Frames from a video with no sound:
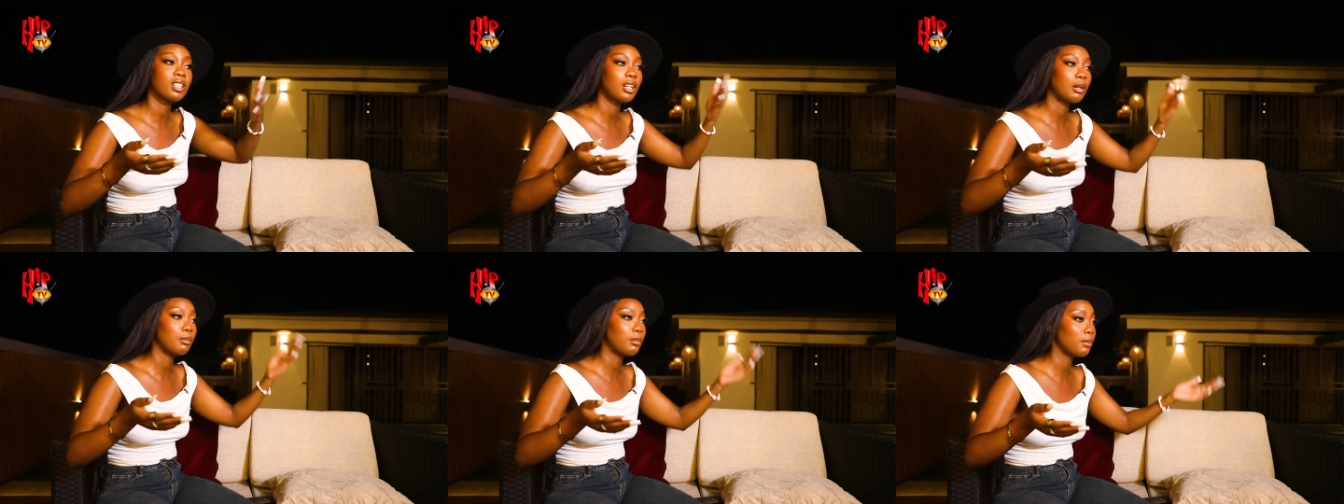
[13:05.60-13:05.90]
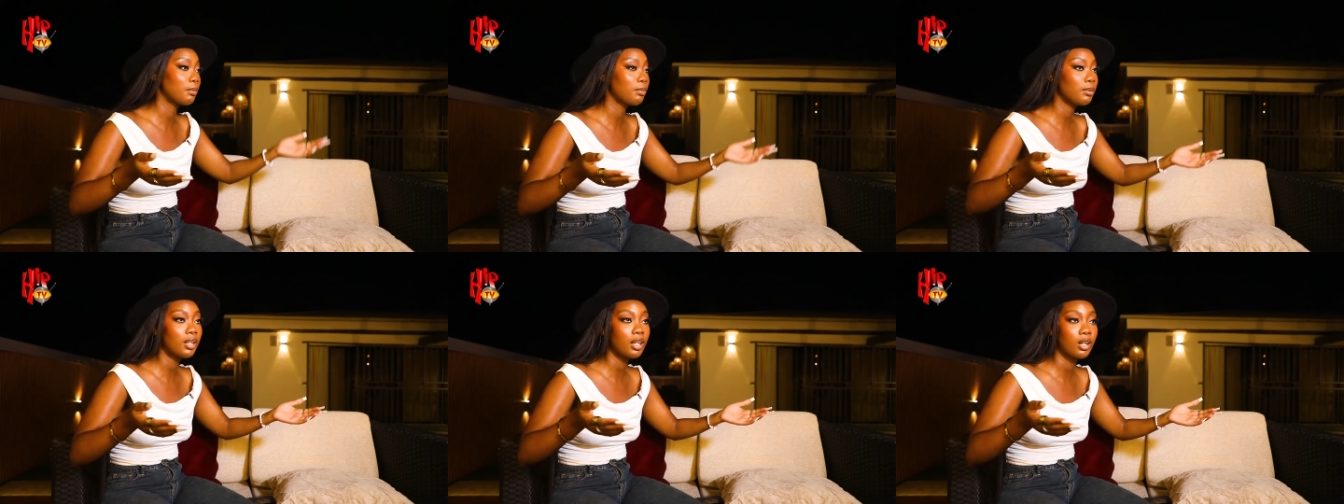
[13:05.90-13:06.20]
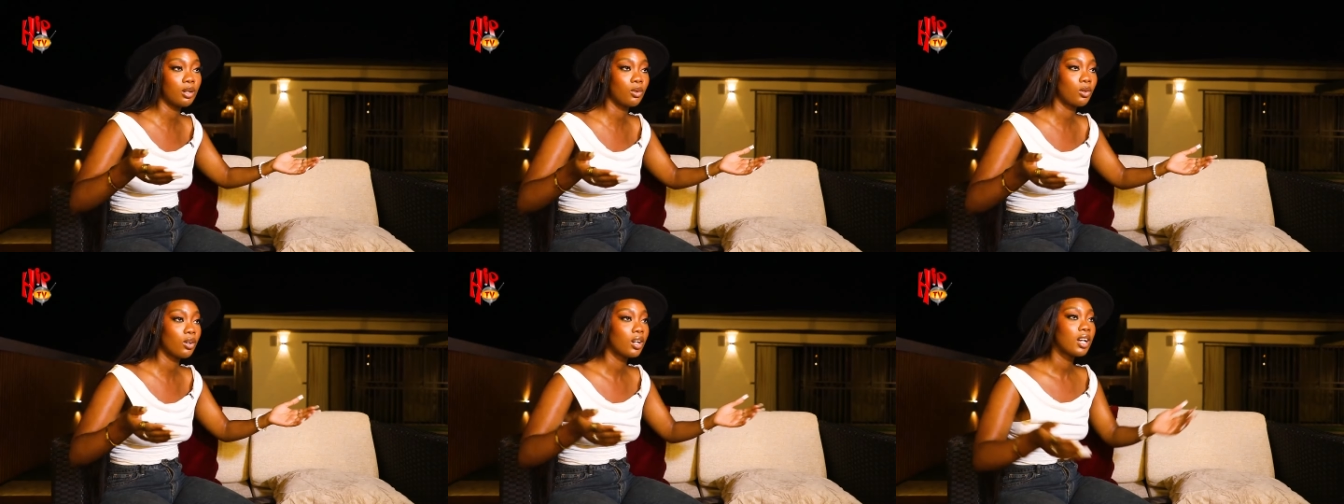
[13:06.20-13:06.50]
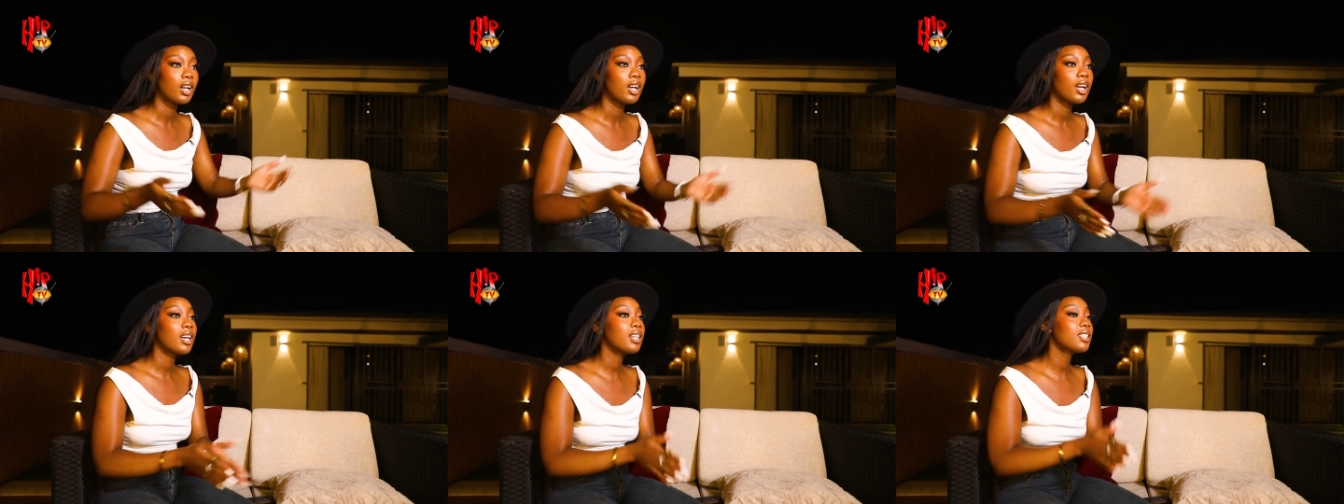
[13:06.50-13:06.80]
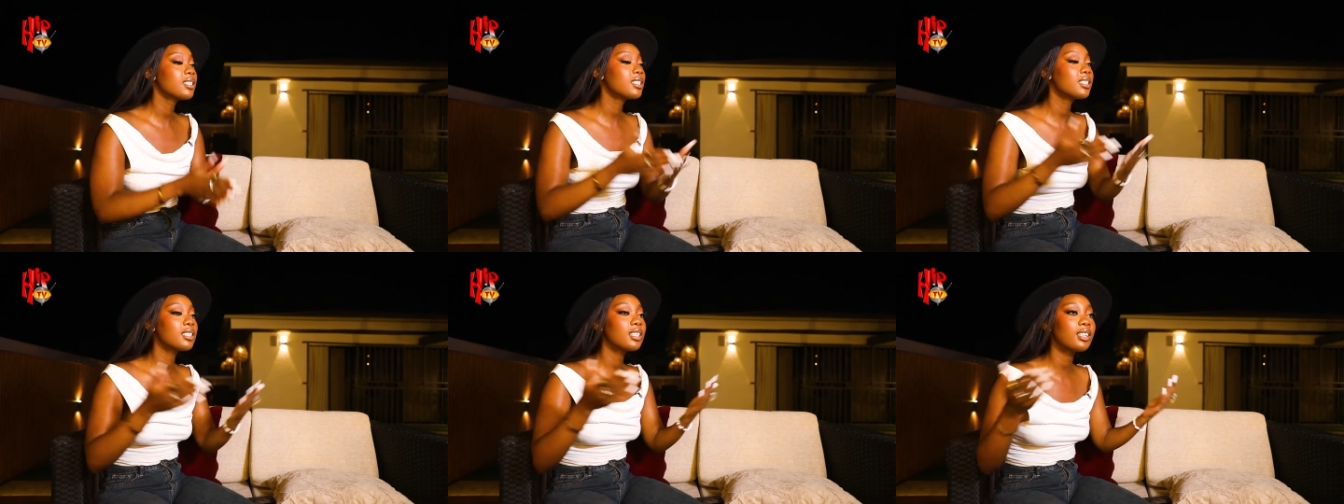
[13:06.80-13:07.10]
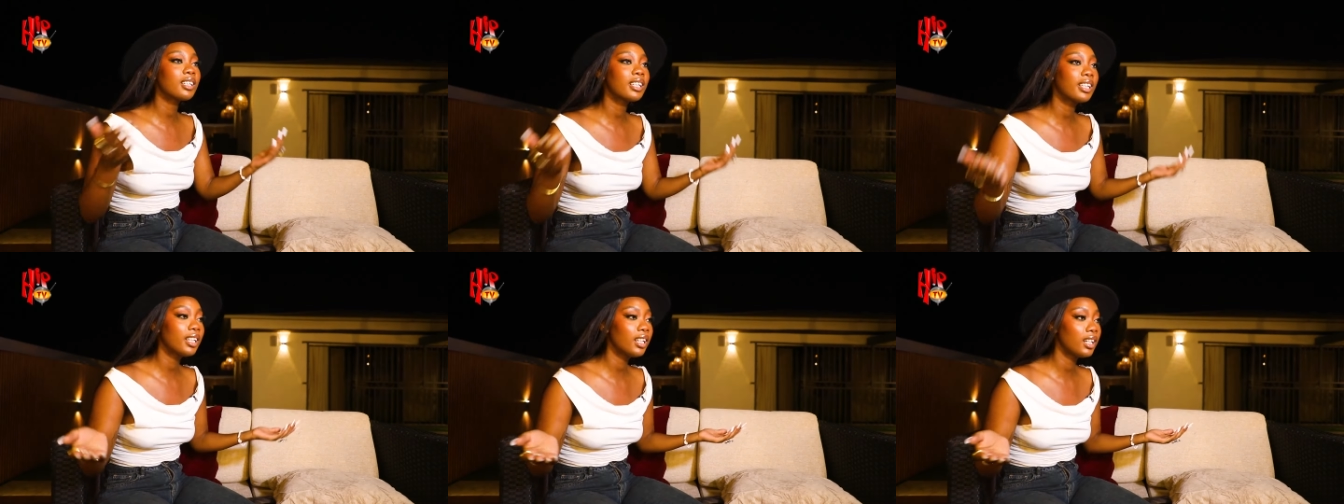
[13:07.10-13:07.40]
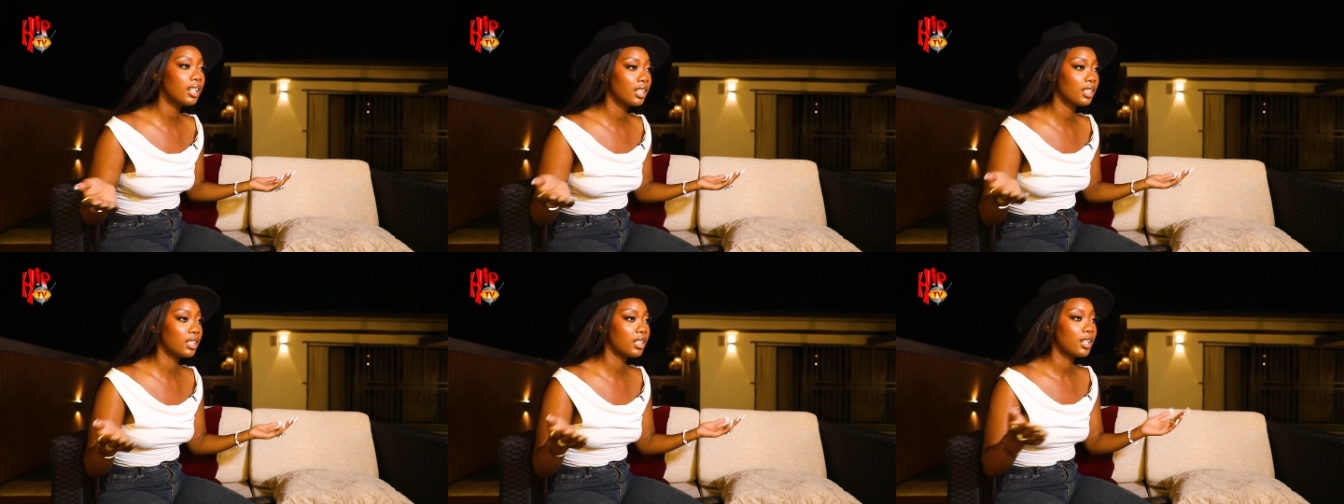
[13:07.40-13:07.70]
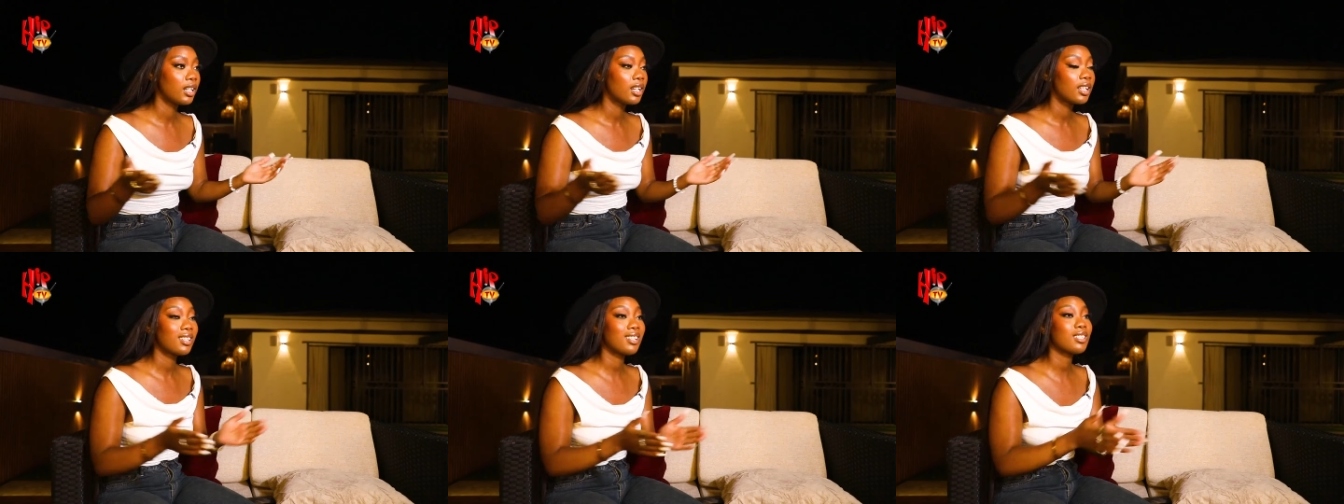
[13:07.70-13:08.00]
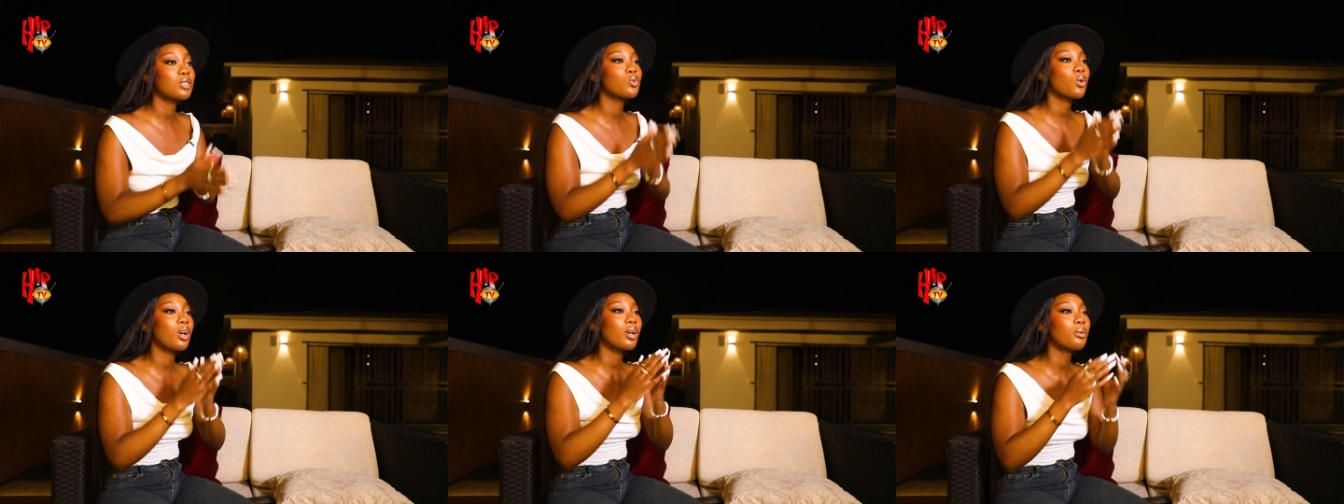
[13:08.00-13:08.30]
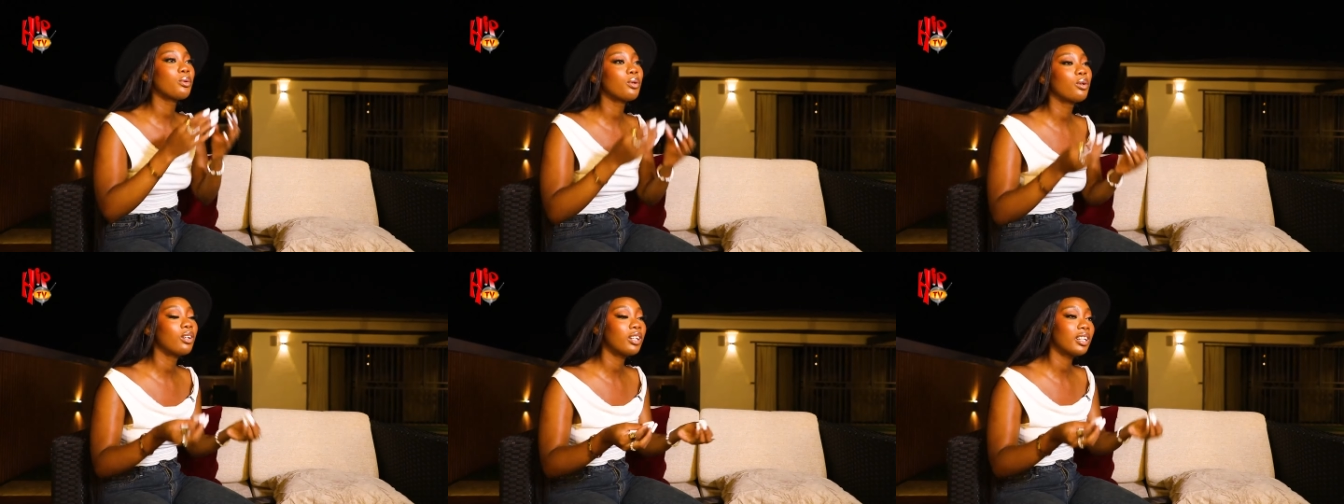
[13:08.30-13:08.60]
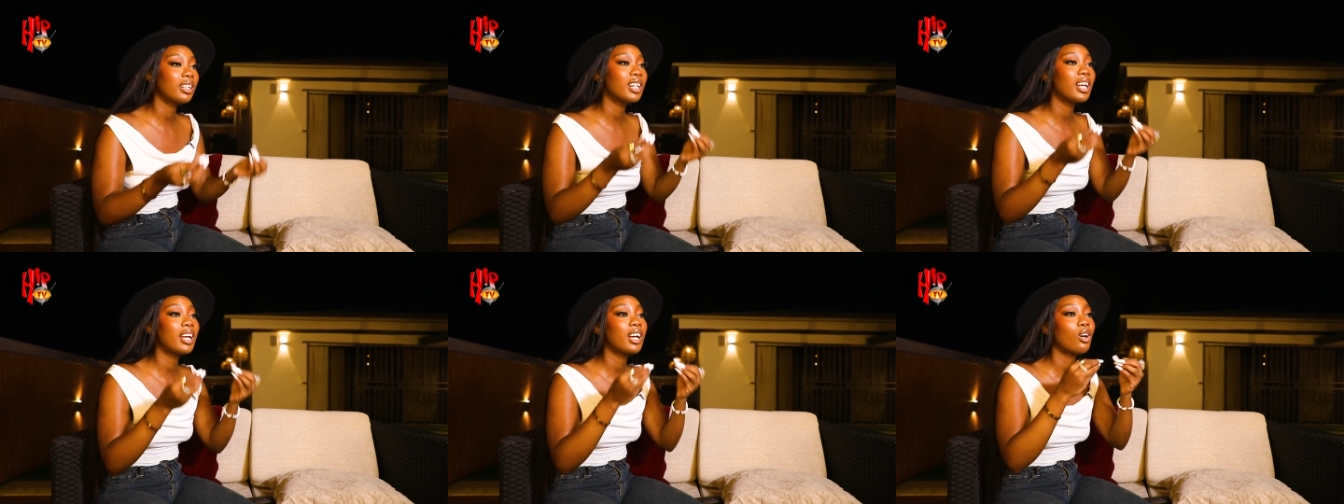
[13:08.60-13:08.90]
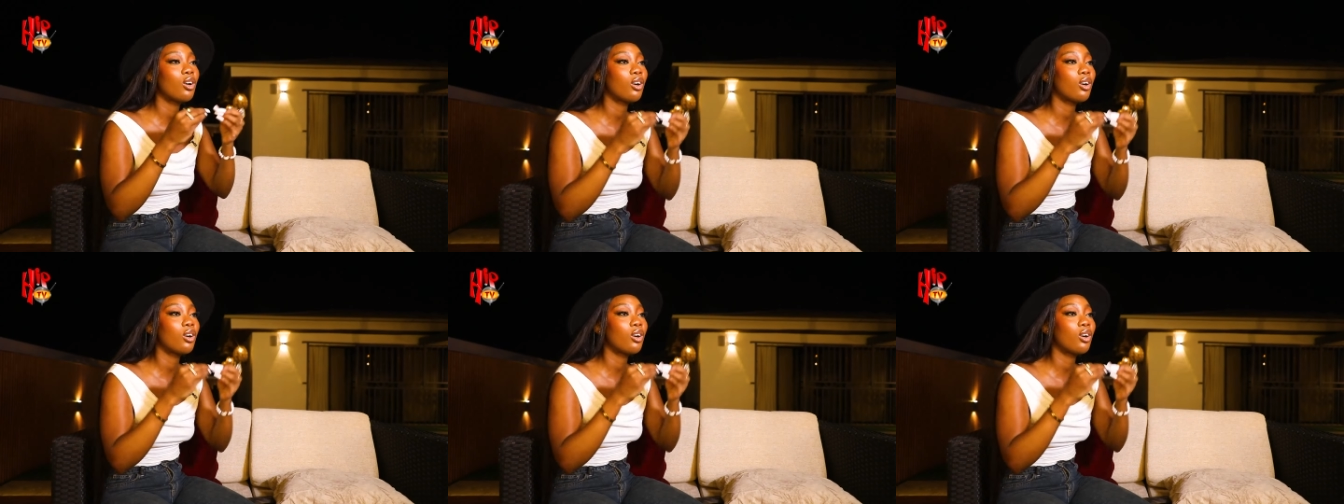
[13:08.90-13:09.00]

in amapiano and still kill it. That's why we call it a